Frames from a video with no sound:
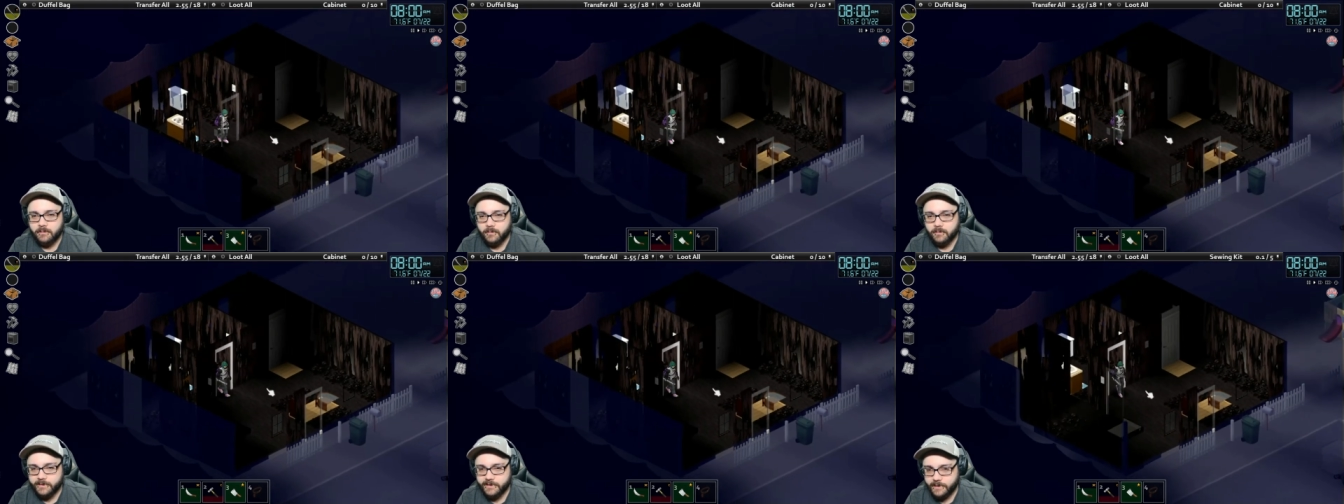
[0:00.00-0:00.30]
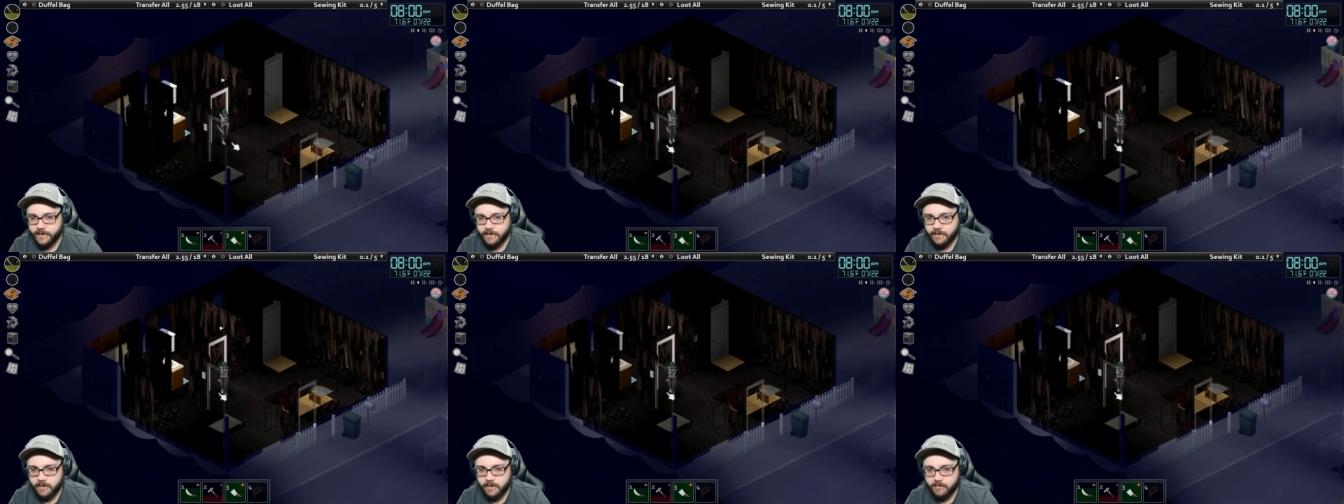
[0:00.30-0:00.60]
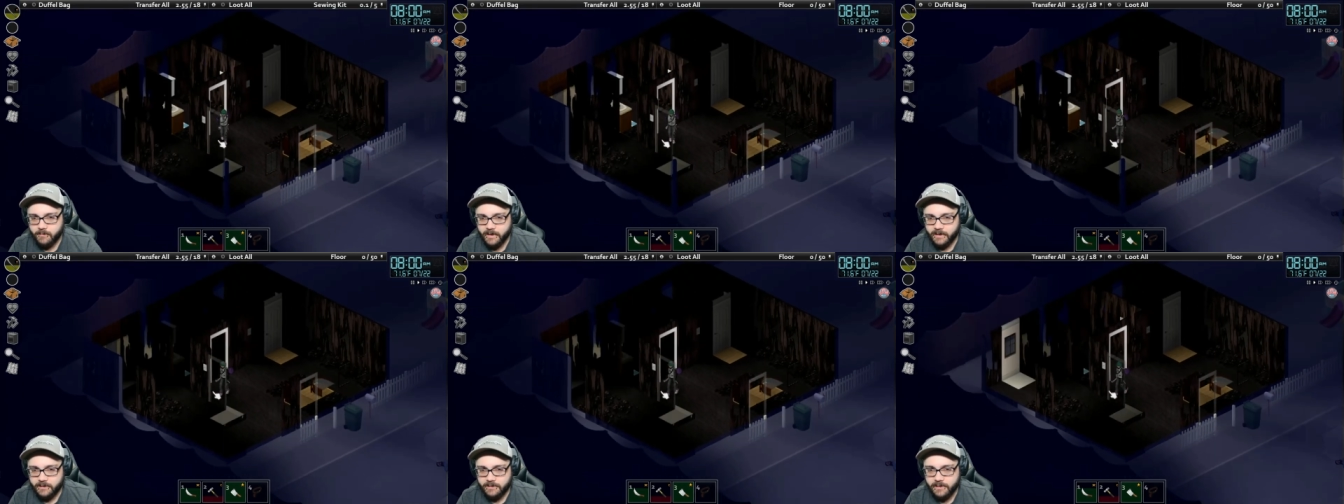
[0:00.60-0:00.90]
Once I can
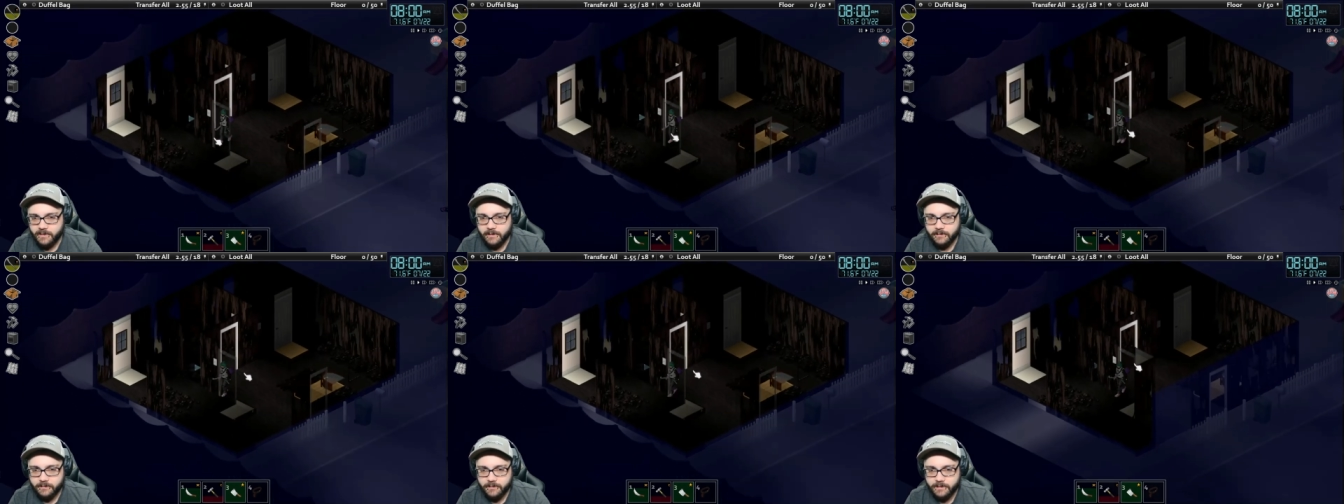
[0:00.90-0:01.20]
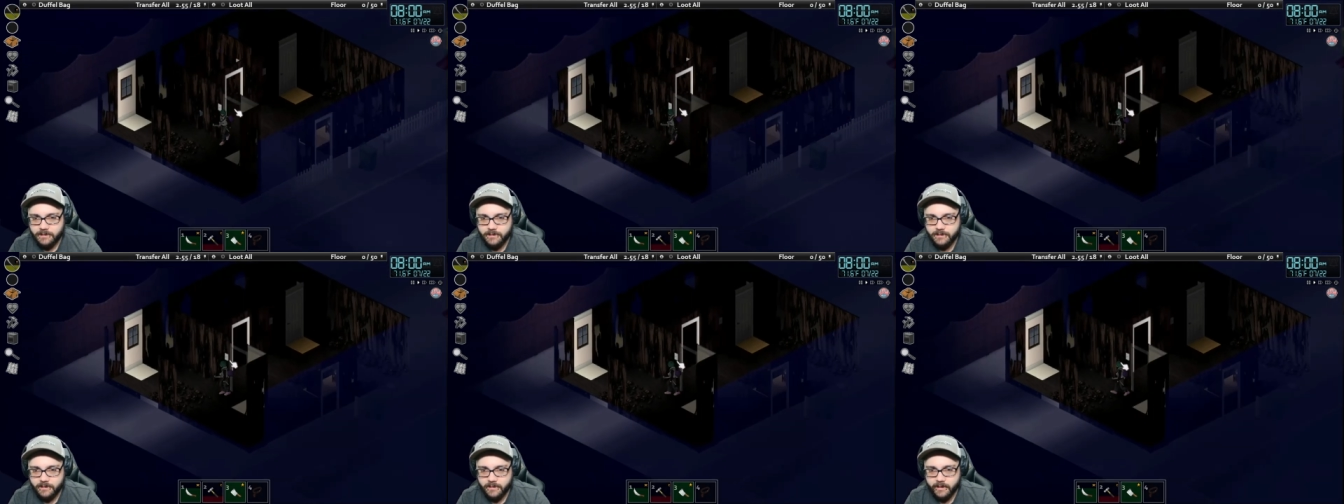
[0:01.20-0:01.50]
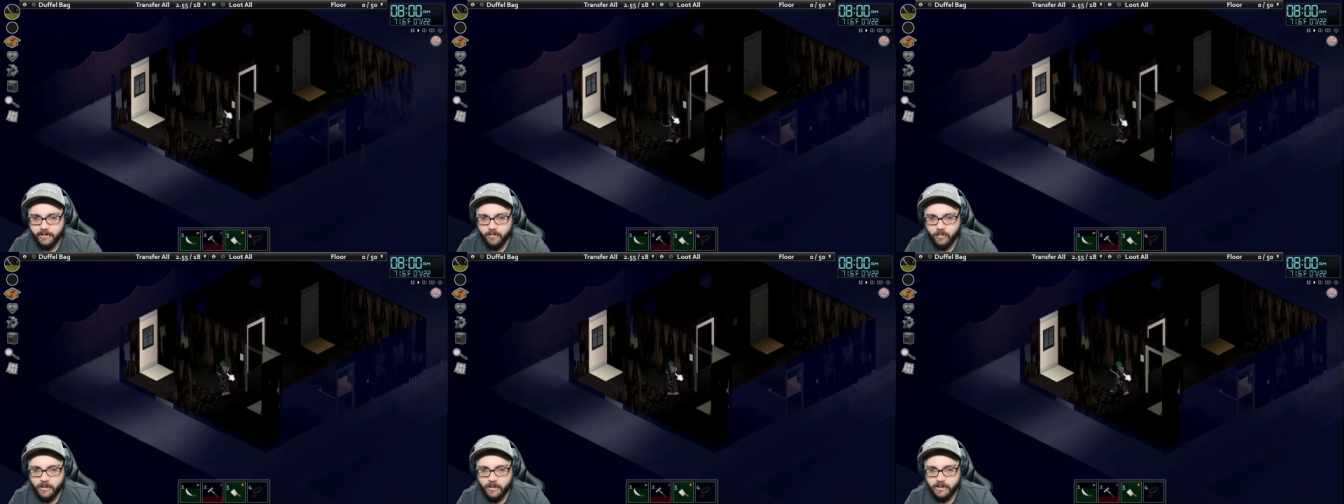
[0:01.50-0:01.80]
get my tailoring to
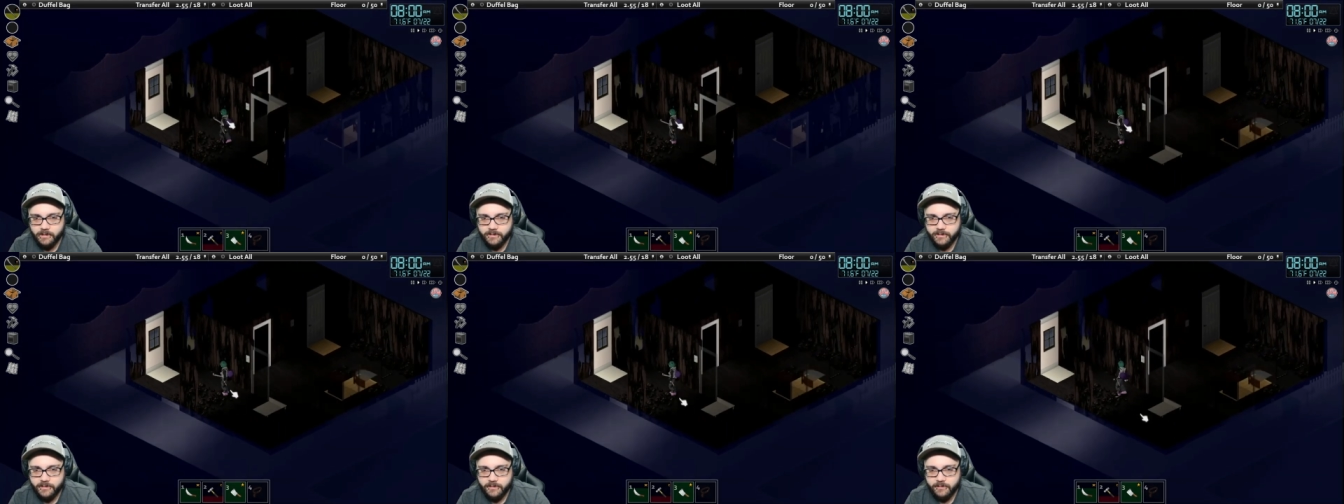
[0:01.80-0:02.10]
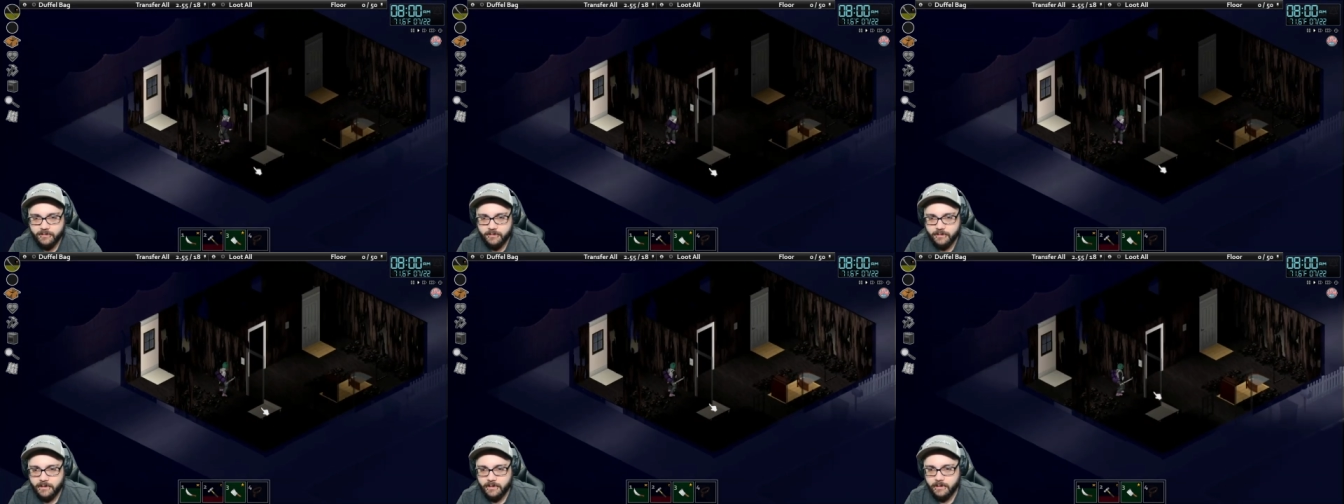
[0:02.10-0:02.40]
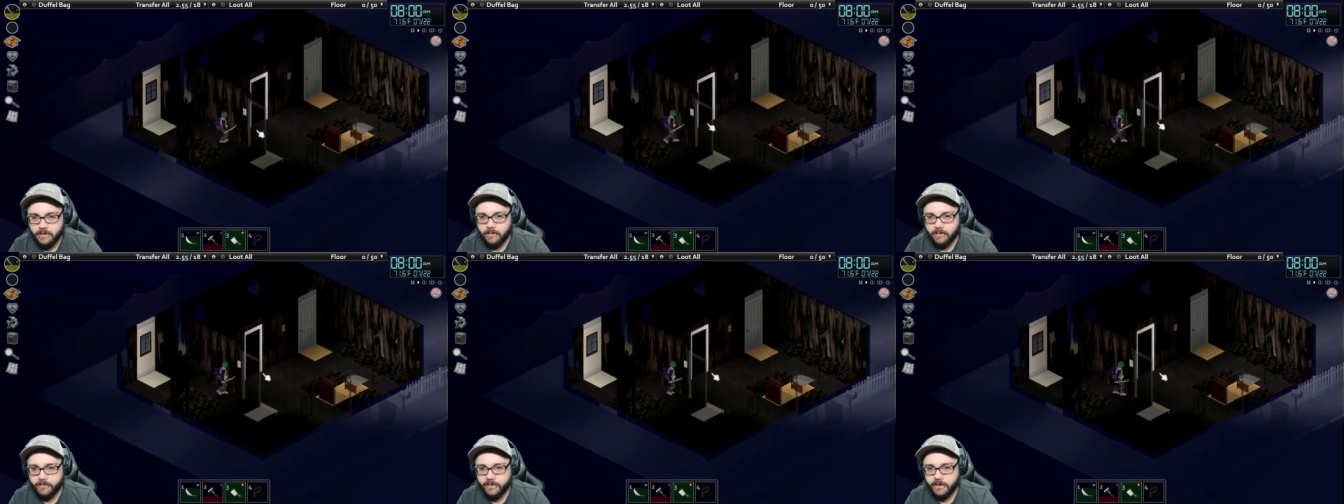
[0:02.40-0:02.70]
like one or two,
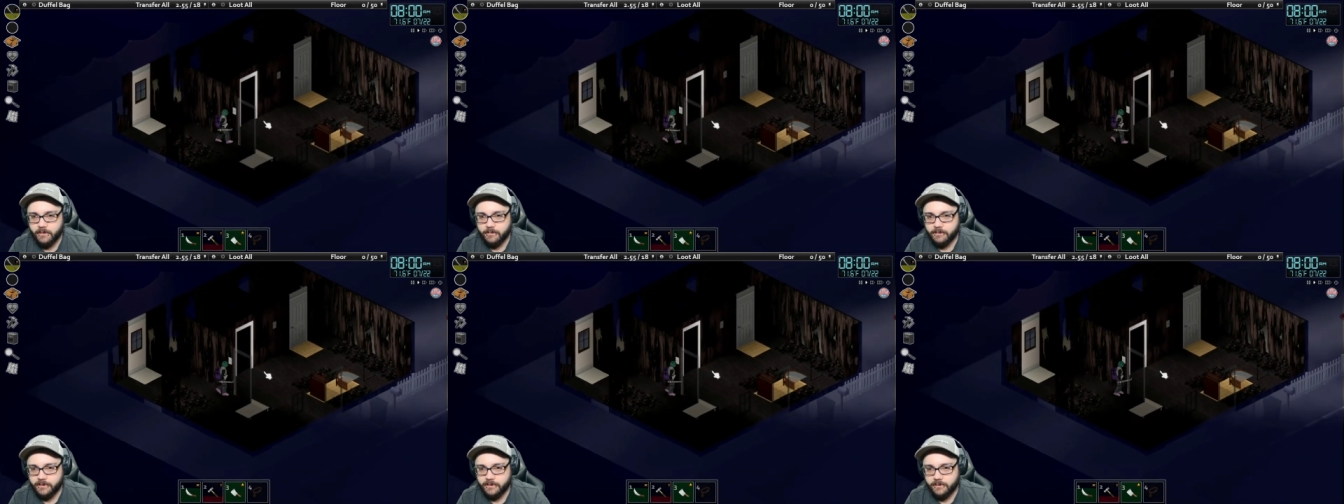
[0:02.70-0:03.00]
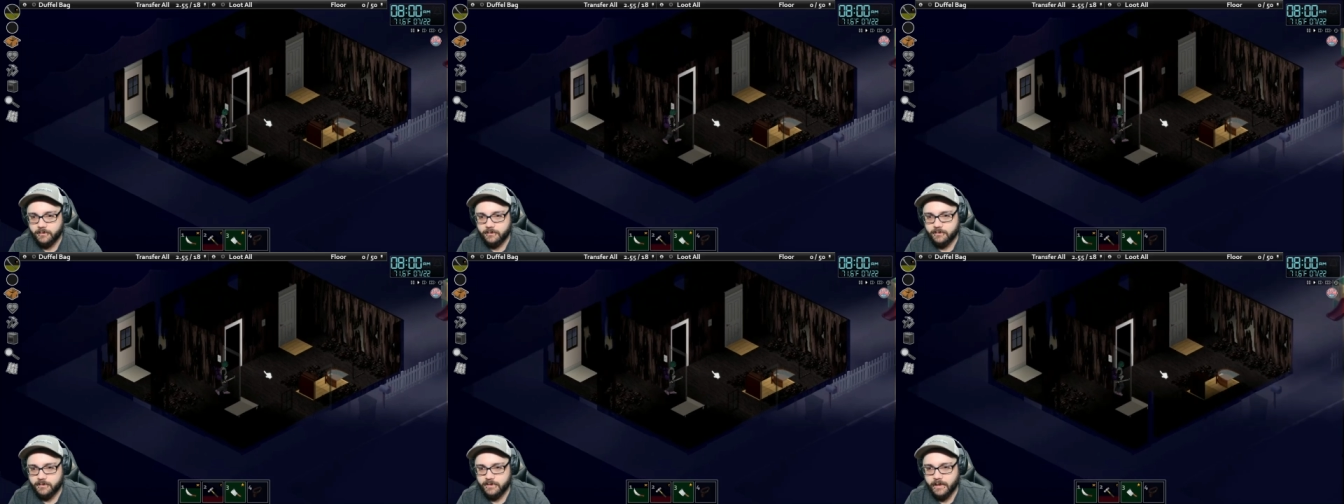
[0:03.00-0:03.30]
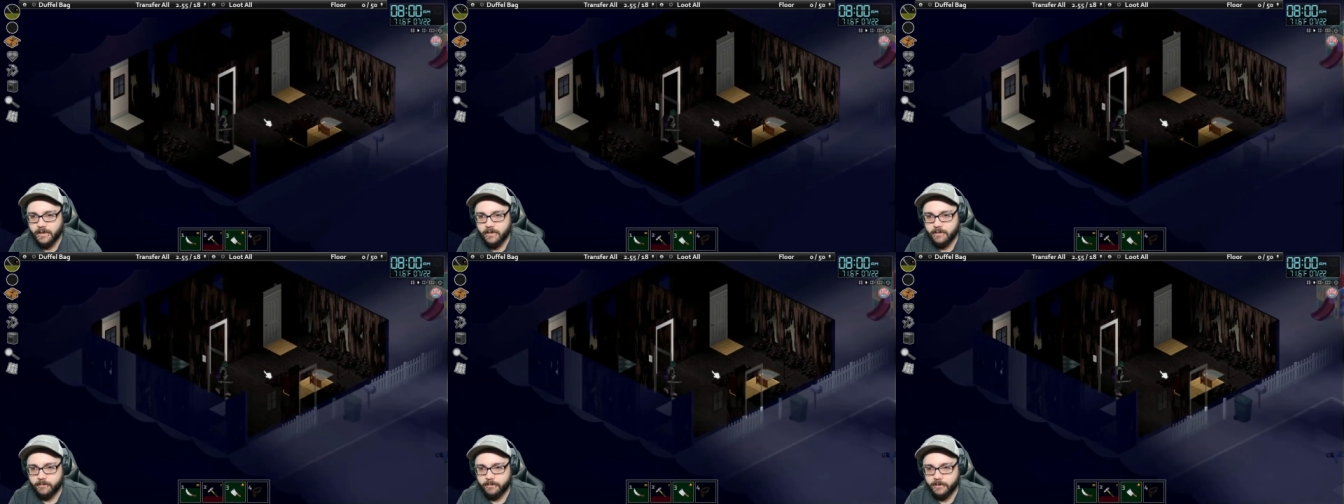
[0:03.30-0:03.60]
then I'll be able to
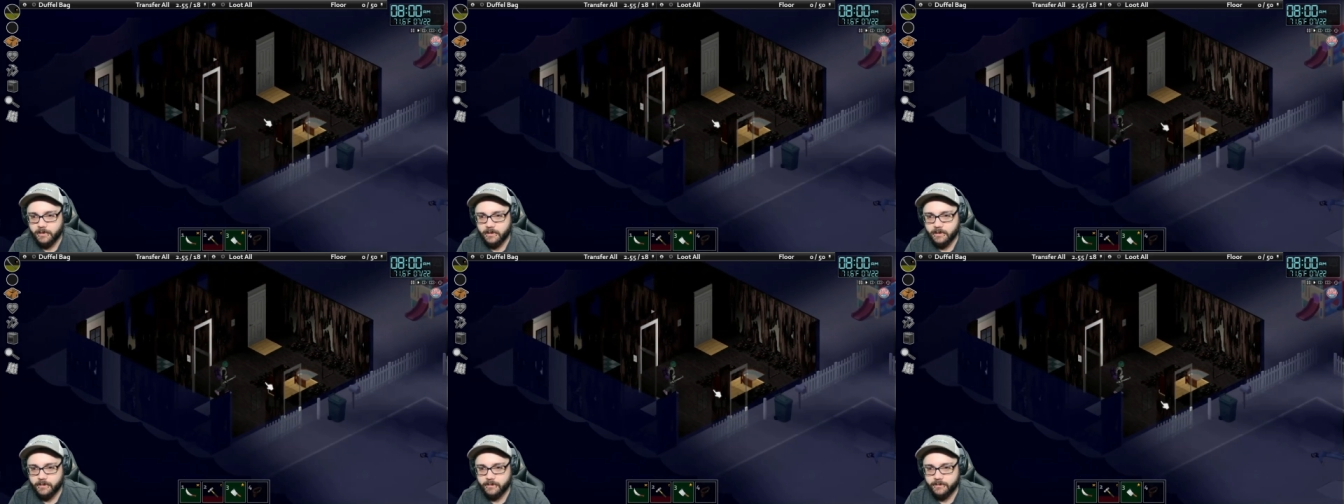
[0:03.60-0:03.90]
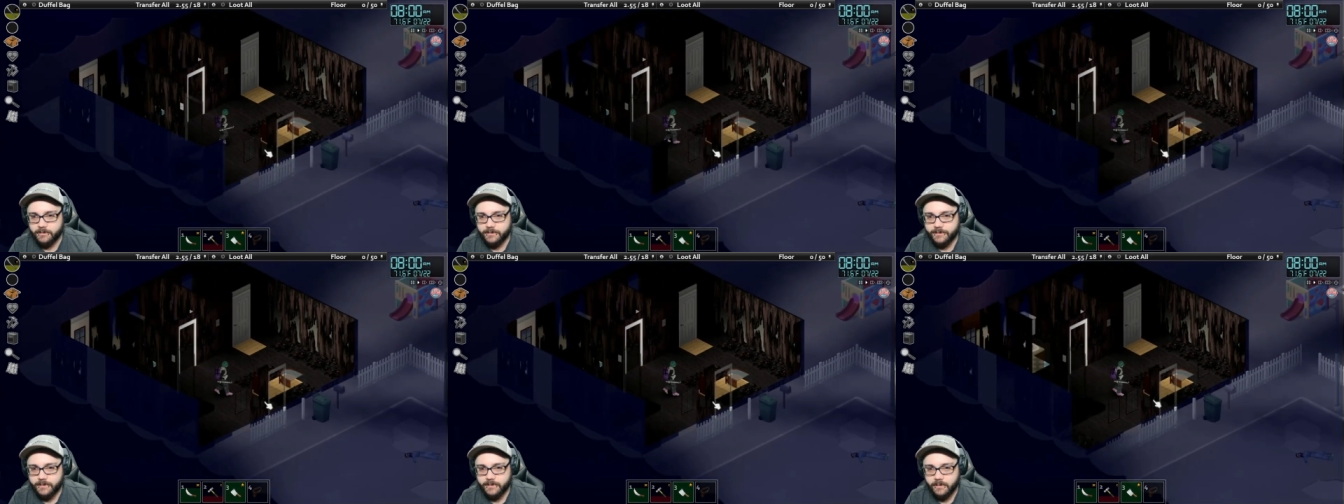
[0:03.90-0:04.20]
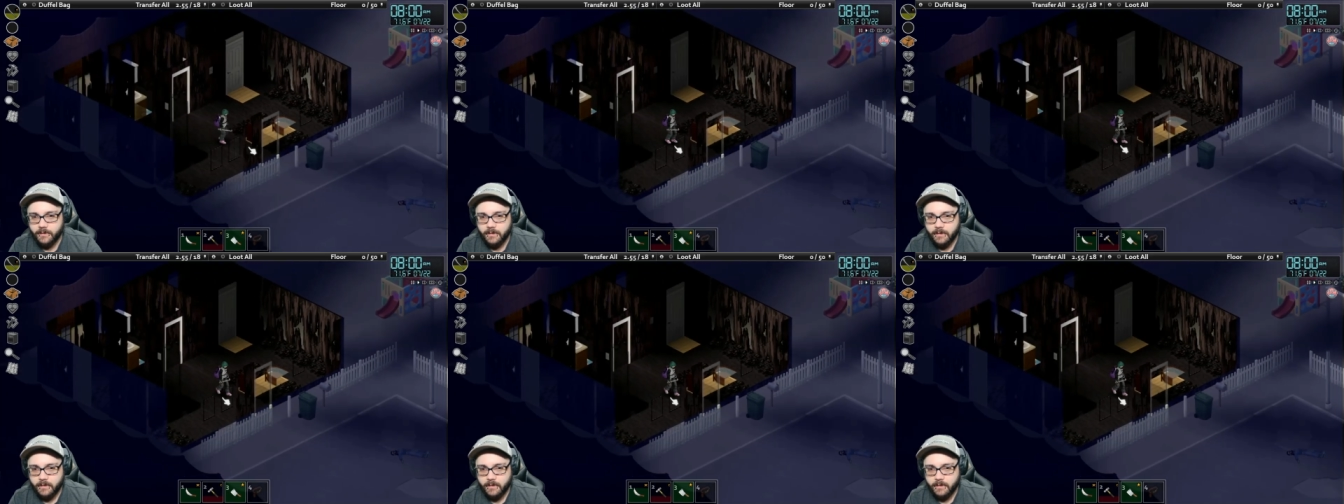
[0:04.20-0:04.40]
tear up clothes